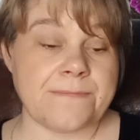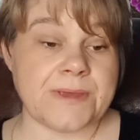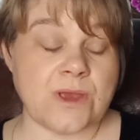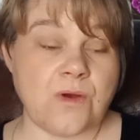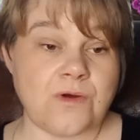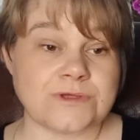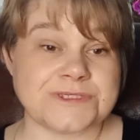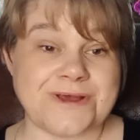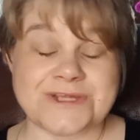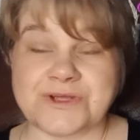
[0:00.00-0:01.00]

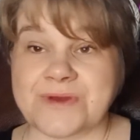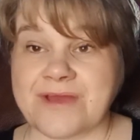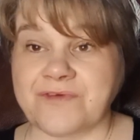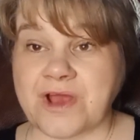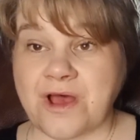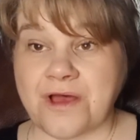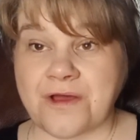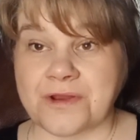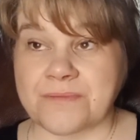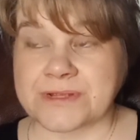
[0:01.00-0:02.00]
Because I don't have a
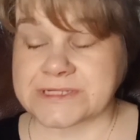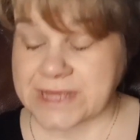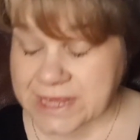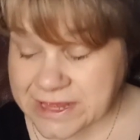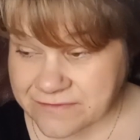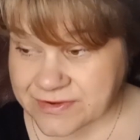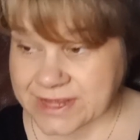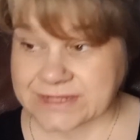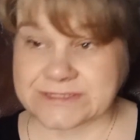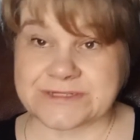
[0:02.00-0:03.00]
car on a Monday
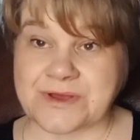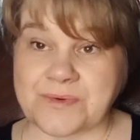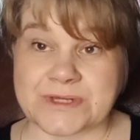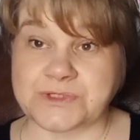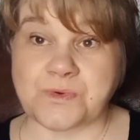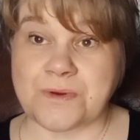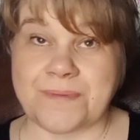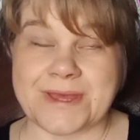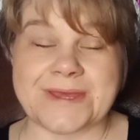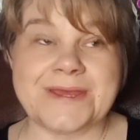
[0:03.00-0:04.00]
evening, so it's all a
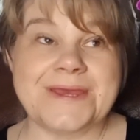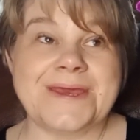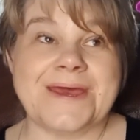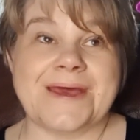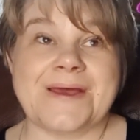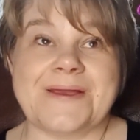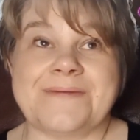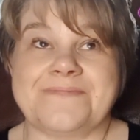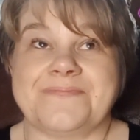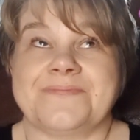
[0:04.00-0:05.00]
bit.
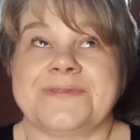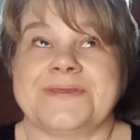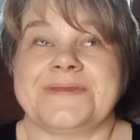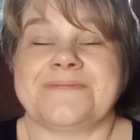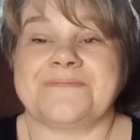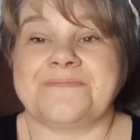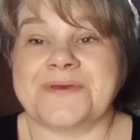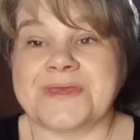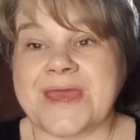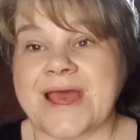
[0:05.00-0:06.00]

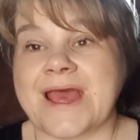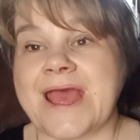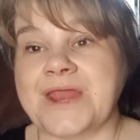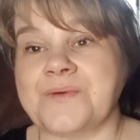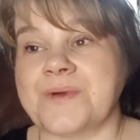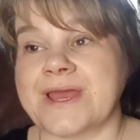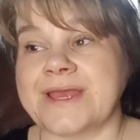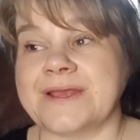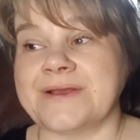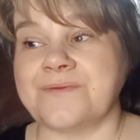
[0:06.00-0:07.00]
But yeah,
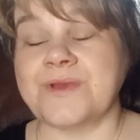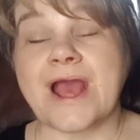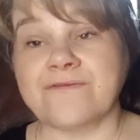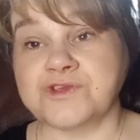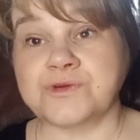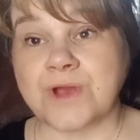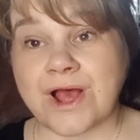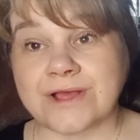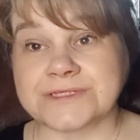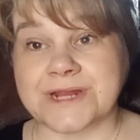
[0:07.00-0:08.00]
anyway, we have two
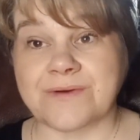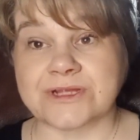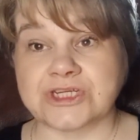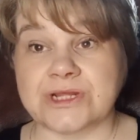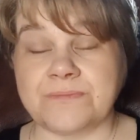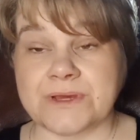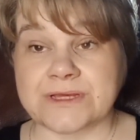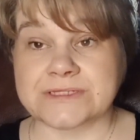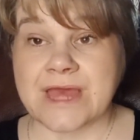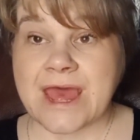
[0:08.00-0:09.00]
cars now actually,
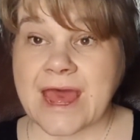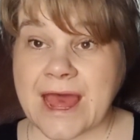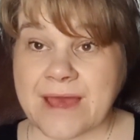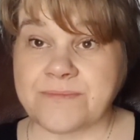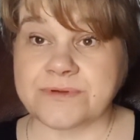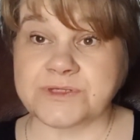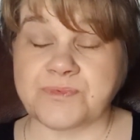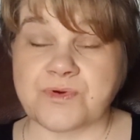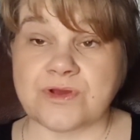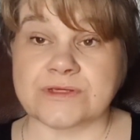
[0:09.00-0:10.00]
because Amber's
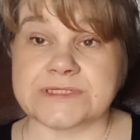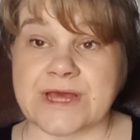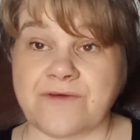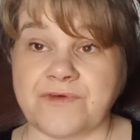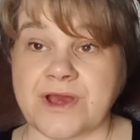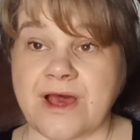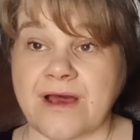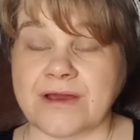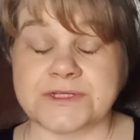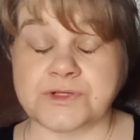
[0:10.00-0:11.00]
brought herself a
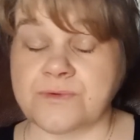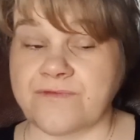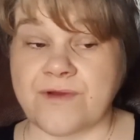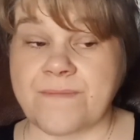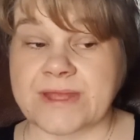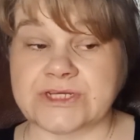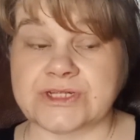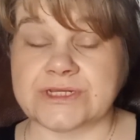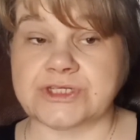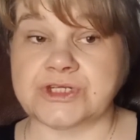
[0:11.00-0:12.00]
car. I don't know if I
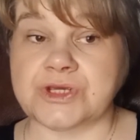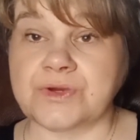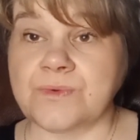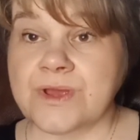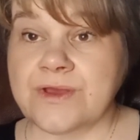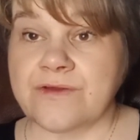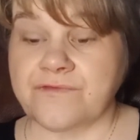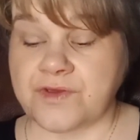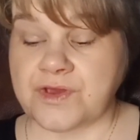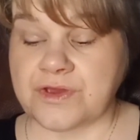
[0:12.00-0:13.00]
mentioned this to you,
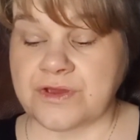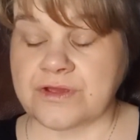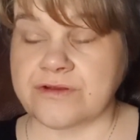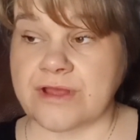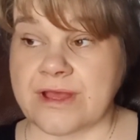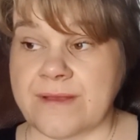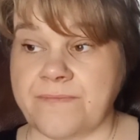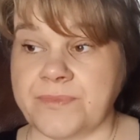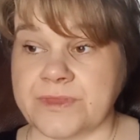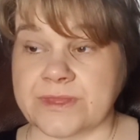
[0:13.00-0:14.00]
for her
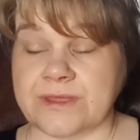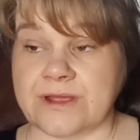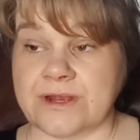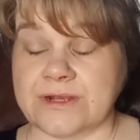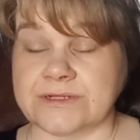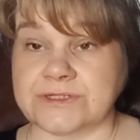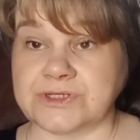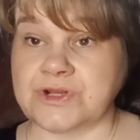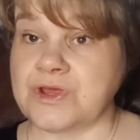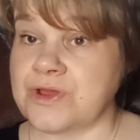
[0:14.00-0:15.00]

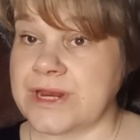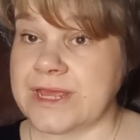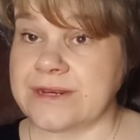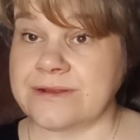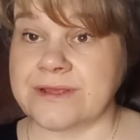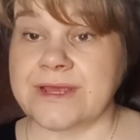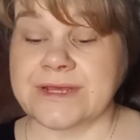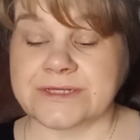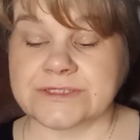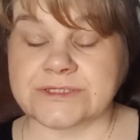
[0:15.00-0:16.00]
to learn in.
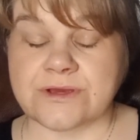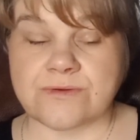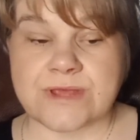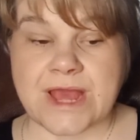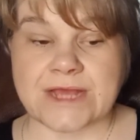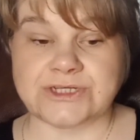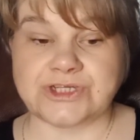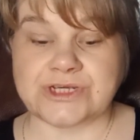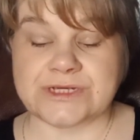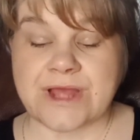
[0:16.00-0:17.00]
So yeah,
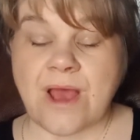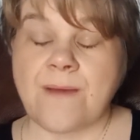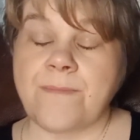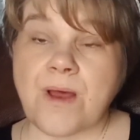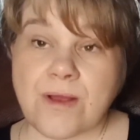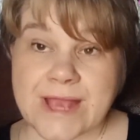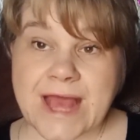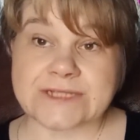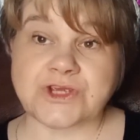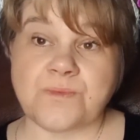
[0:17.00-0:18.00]
she. But I'll
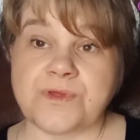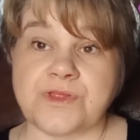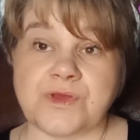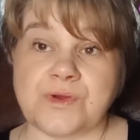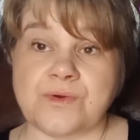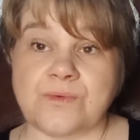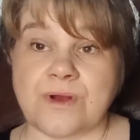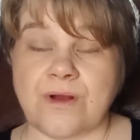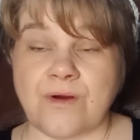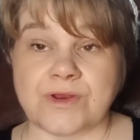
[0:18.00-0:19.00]
catch up with you
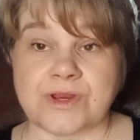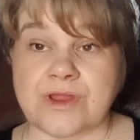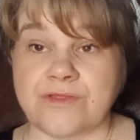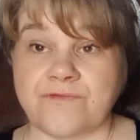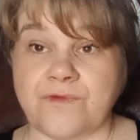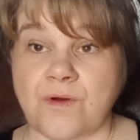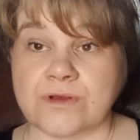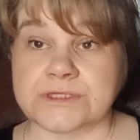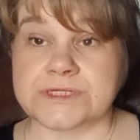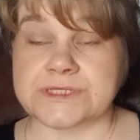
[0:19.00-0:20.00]
on another
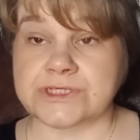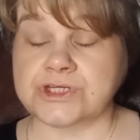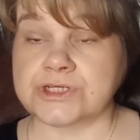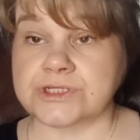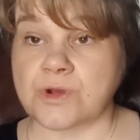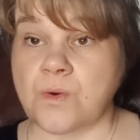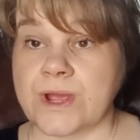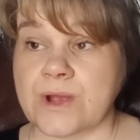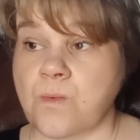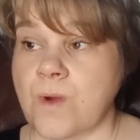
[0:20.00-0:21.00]
vlog because this is just a
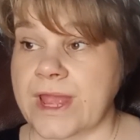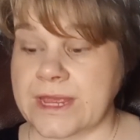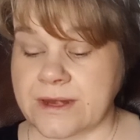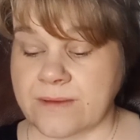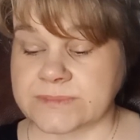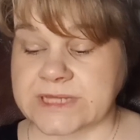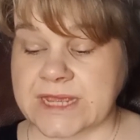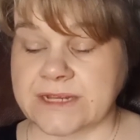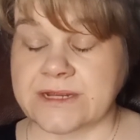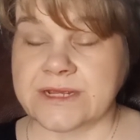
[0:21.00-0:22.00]
quick weigh-in
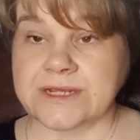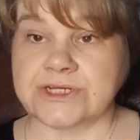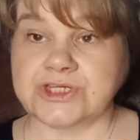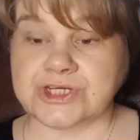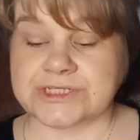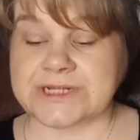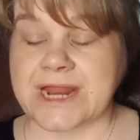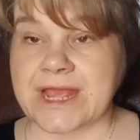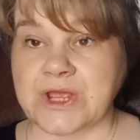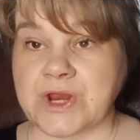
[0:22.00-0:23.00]
update. Just to
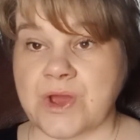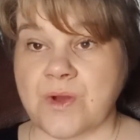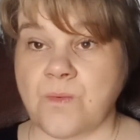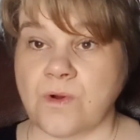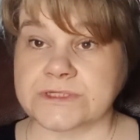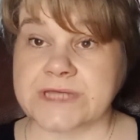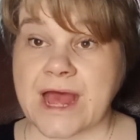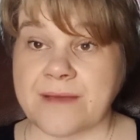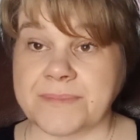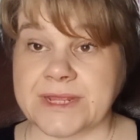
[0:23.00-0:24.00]
let you know what's
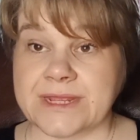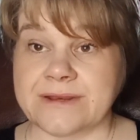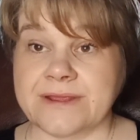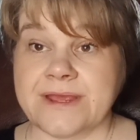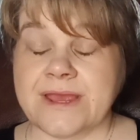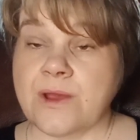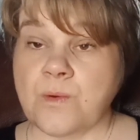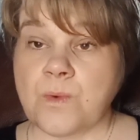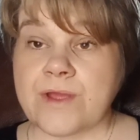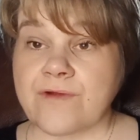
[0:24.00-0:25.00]
happening,
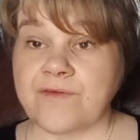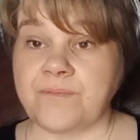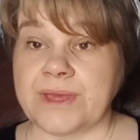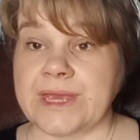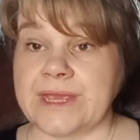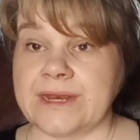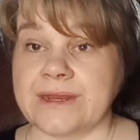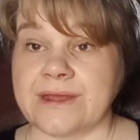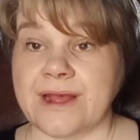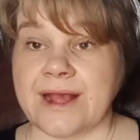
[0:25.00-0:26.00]
where I've
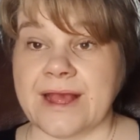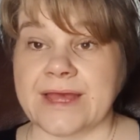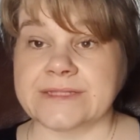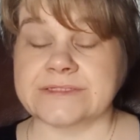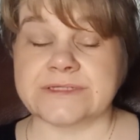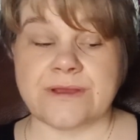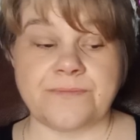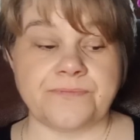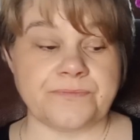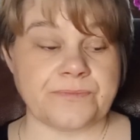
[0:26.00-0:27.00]
been,
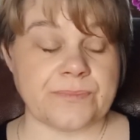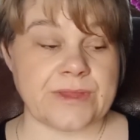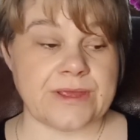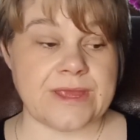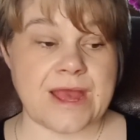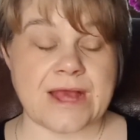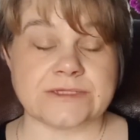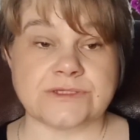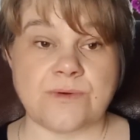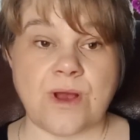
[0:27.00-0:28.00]
and yeah,
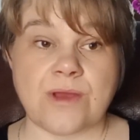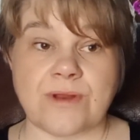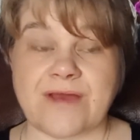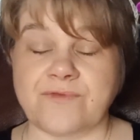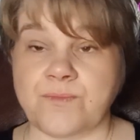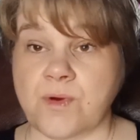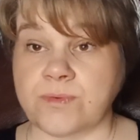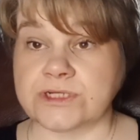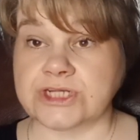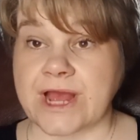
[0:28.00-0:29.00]
so I will have a
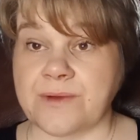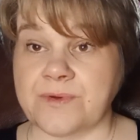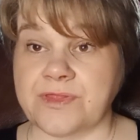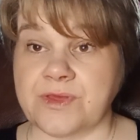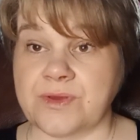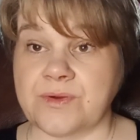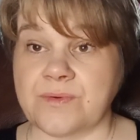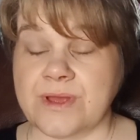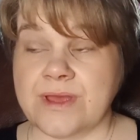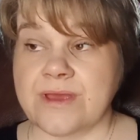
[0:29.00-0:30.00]
proper chat with
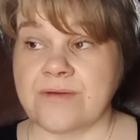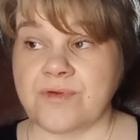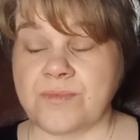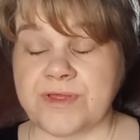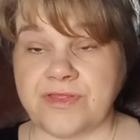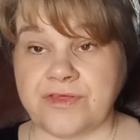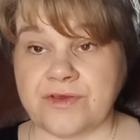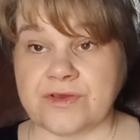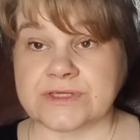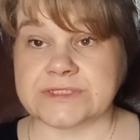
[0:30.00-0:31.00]
you. Probably
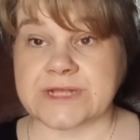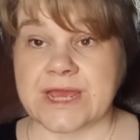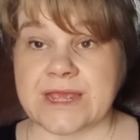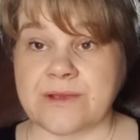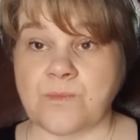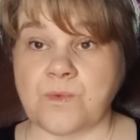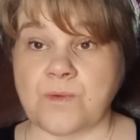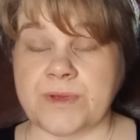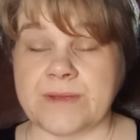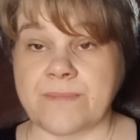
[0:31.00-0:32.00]
Thursday will
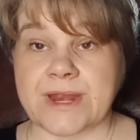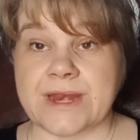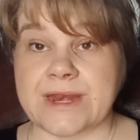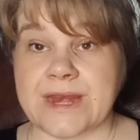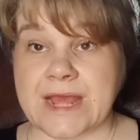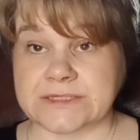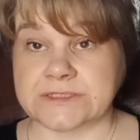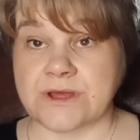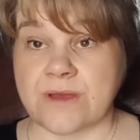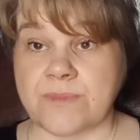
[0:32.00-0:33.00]
be my
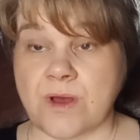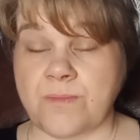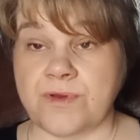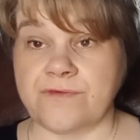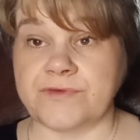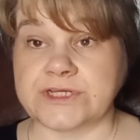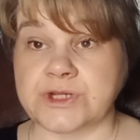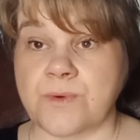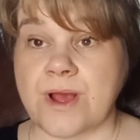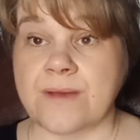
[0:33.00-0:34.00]
next time that I'll put a
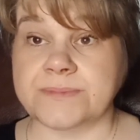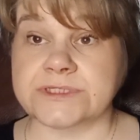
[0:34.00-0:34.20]
video up.